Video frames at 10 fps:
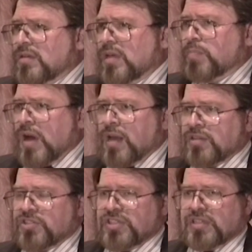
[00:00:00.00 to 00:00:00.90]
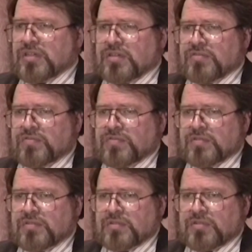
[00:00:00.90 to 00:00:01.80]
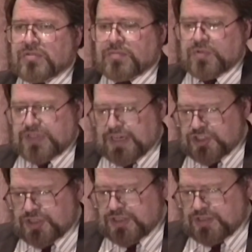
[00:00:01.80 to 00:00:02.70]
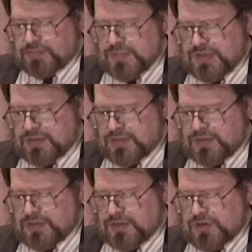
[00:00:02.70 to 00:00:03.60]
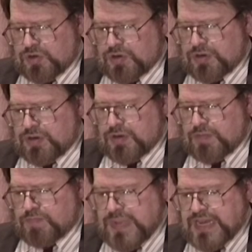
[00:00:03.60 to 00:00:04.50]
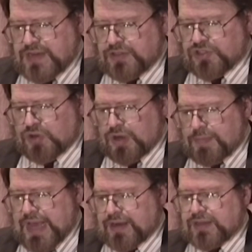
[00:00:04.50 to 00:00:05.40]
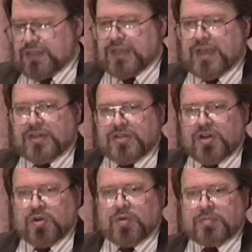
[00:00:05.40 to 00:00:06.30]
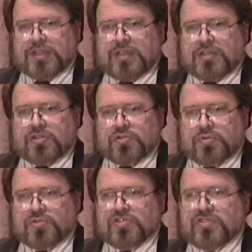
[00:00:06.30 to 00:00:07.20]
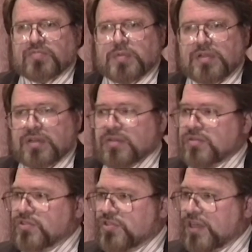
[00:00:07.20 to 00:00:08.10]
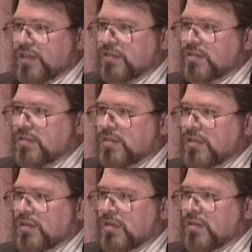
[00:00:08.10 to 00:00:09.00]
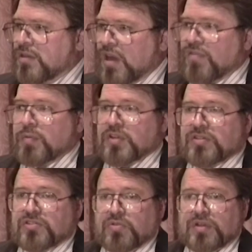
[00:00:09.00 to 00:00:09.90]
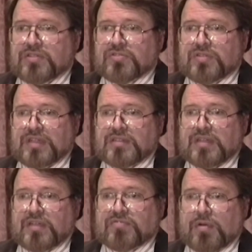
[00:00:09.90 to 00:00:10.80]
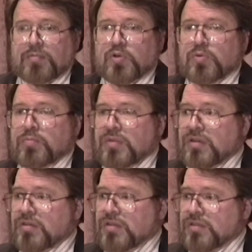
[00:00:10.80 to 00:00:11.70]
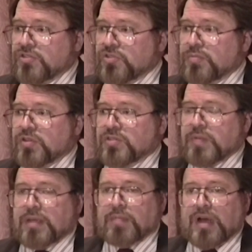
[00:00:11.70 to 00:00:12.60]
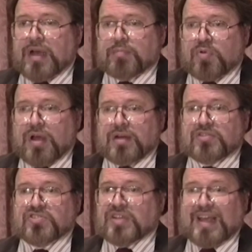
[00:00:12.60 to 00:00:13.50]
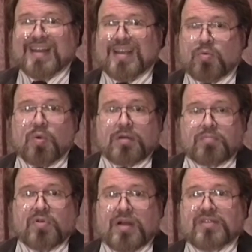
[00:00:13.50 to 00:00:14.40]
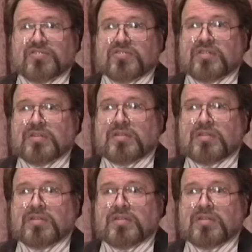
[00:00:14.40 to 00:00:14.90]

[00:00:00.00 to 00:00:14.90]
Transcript: A policy of protectionism means automatically a terribly intrusive political state. The government is going to dictate from whom consumers may buy products and at what price.